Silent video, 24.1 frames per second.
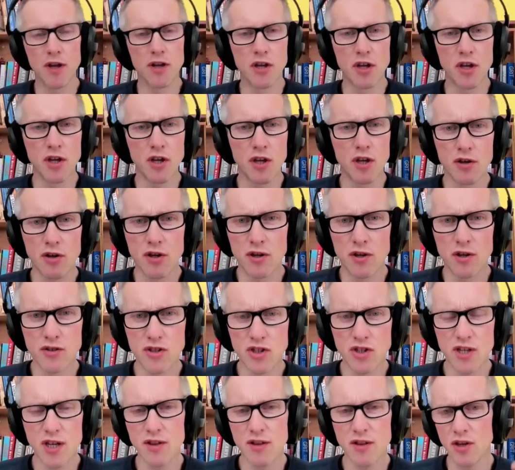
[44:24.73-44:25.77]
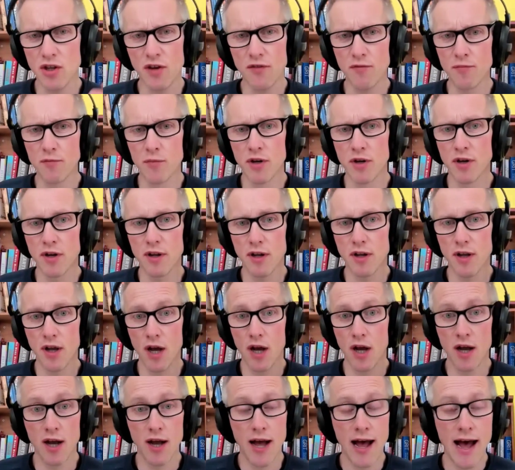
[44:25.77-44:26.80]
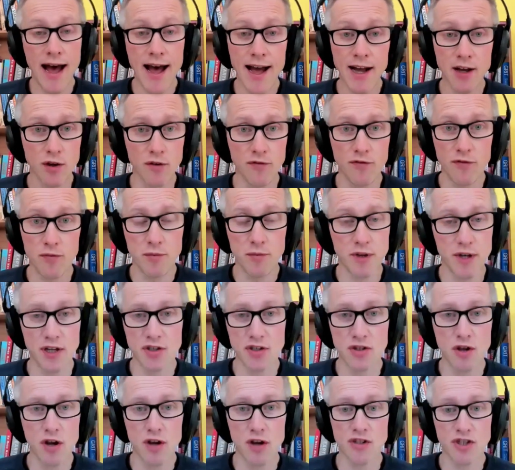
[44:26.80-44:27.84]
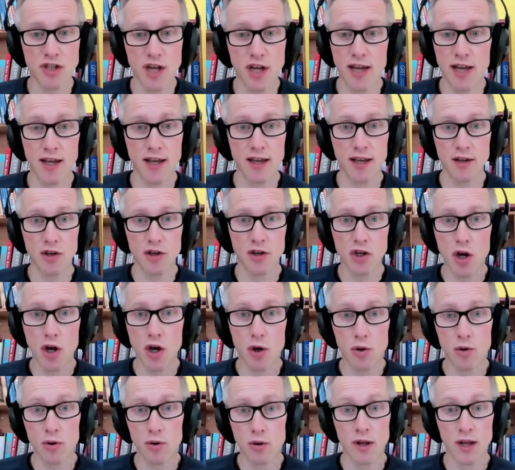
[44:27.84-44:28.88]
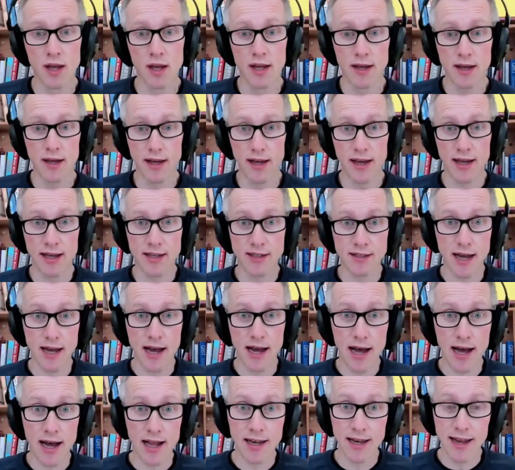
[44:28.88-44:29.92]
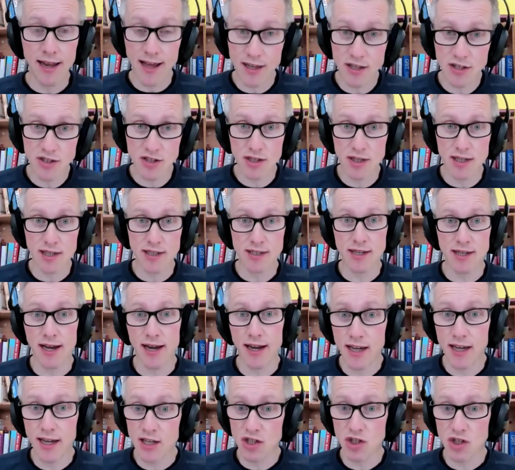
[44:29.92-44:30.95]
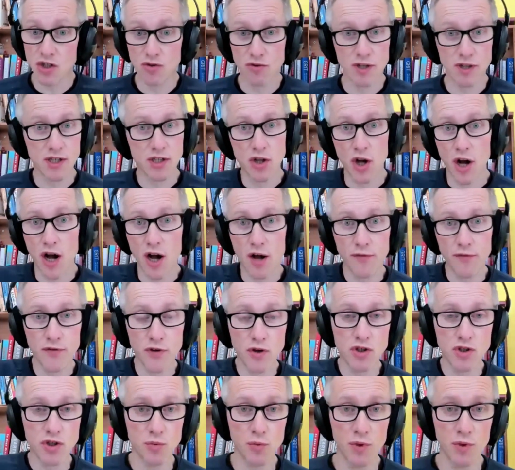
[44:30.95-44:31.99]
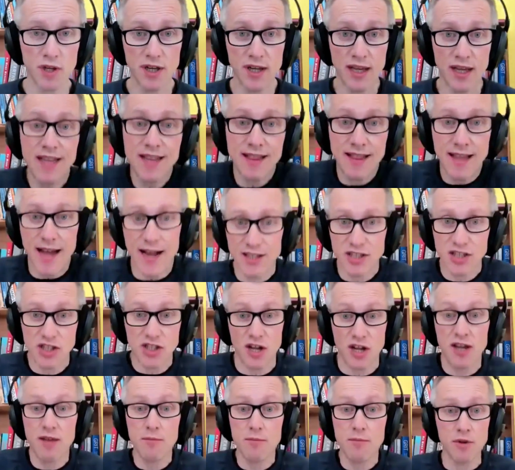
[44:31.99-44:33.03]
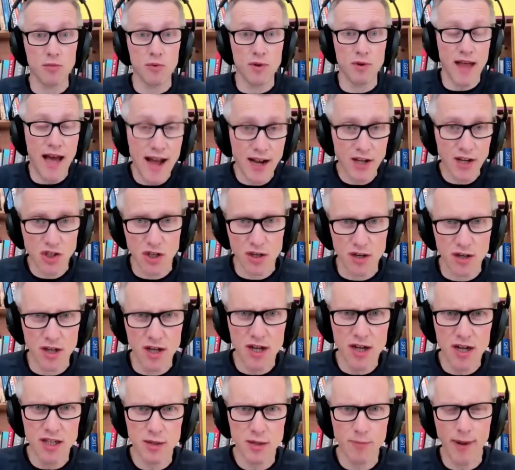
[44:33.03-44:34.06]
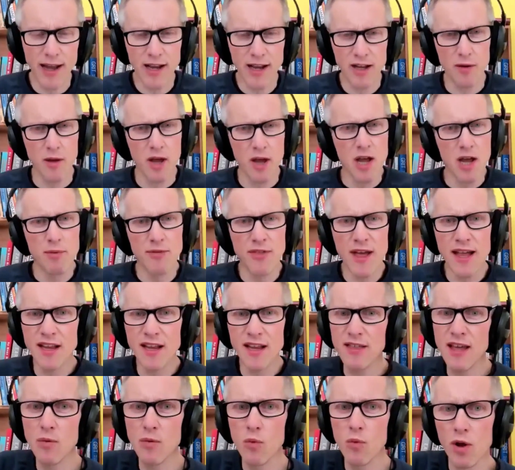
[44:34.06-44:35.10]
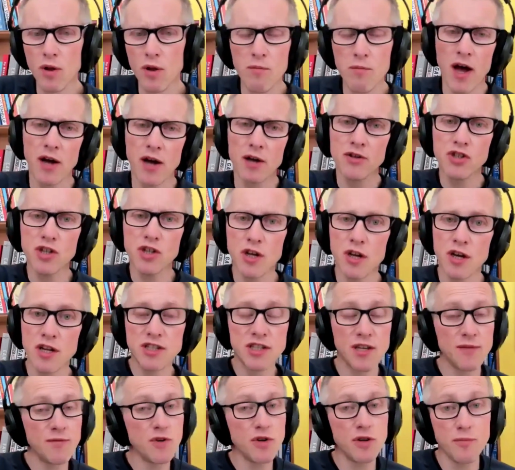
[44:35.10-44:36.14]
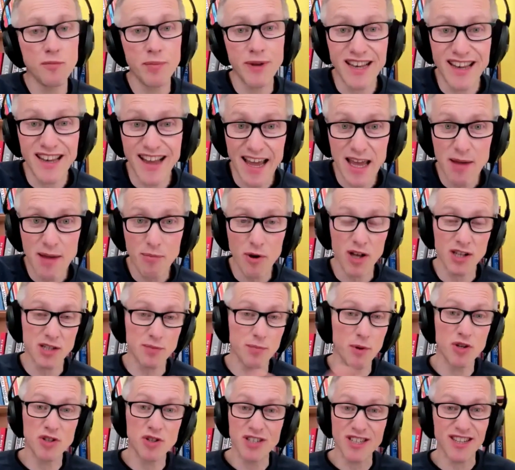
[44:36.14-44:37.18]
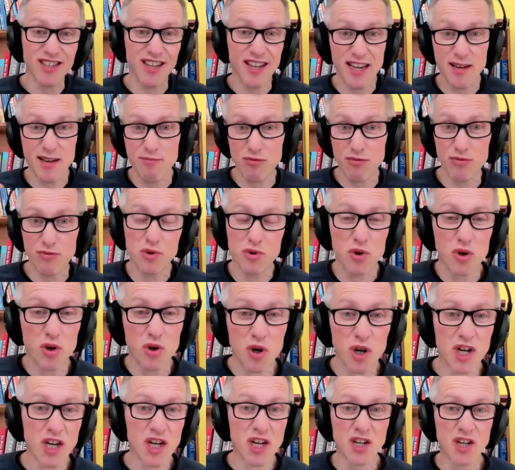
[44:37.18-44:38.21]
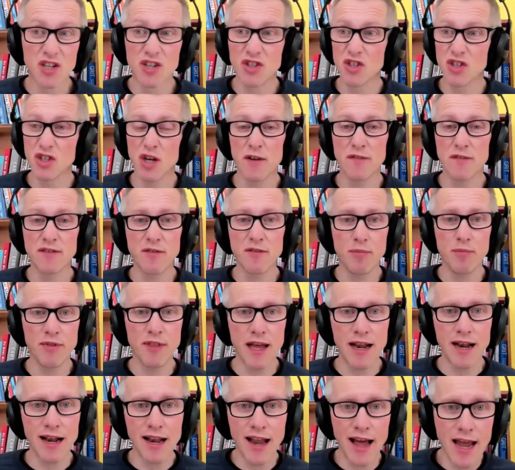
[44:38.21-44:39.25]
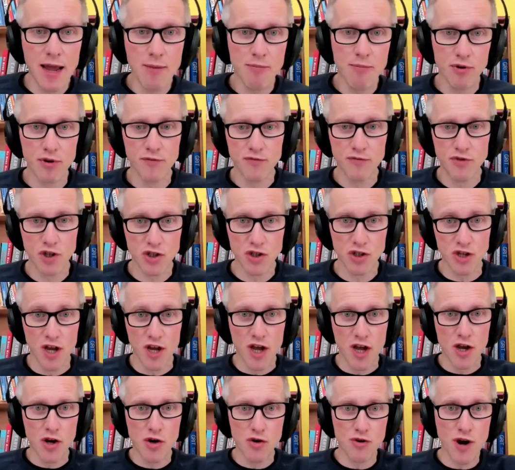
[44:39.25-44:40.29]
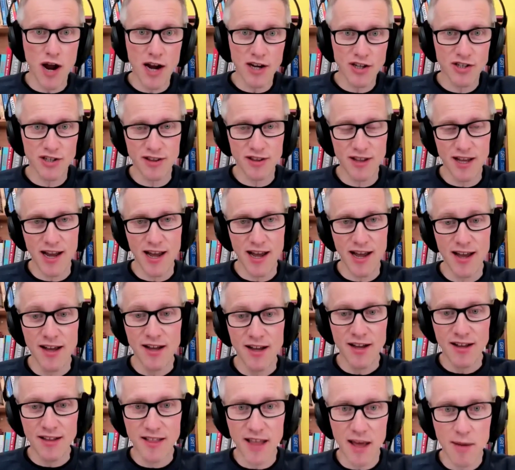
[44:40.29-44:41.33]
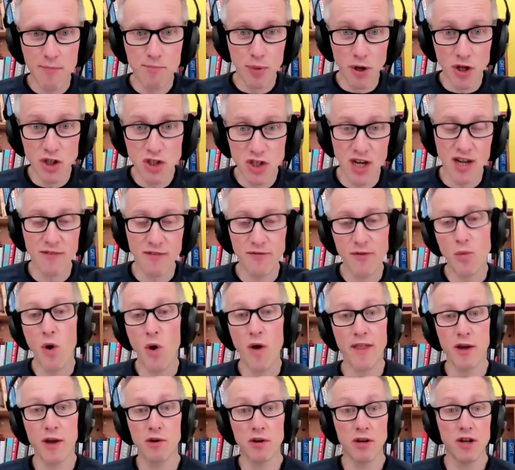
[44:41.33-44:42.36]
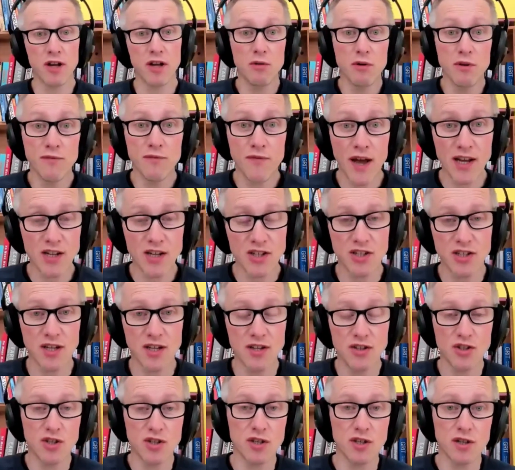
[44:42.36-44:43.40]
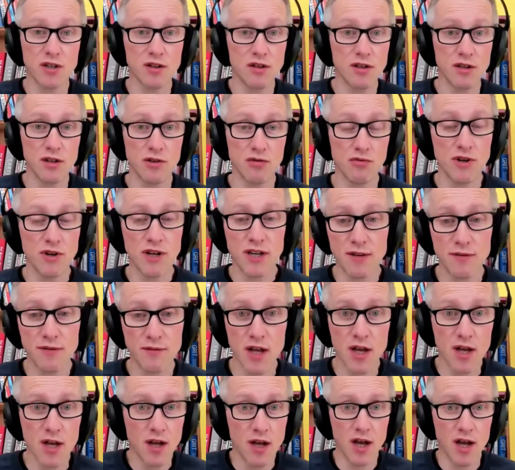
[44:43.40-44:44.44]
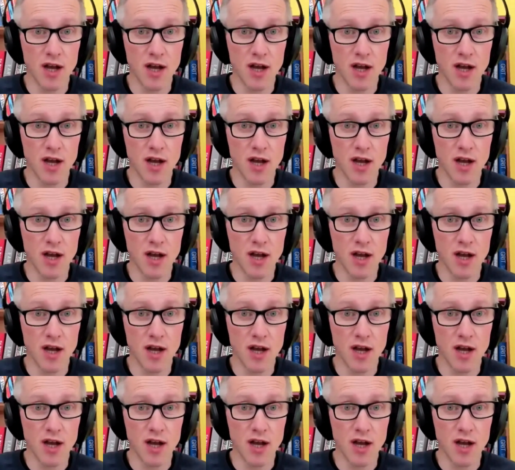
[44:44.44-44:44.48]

You see that our government is not saying coal is our legacy, it's our history, it's not our future. We need that statement with action to back it up. But then you think, well, my alternative could be Labour. I suppose it's Labour or Conservative, but then Labour have just crashed their budget for what they were going to invest into the green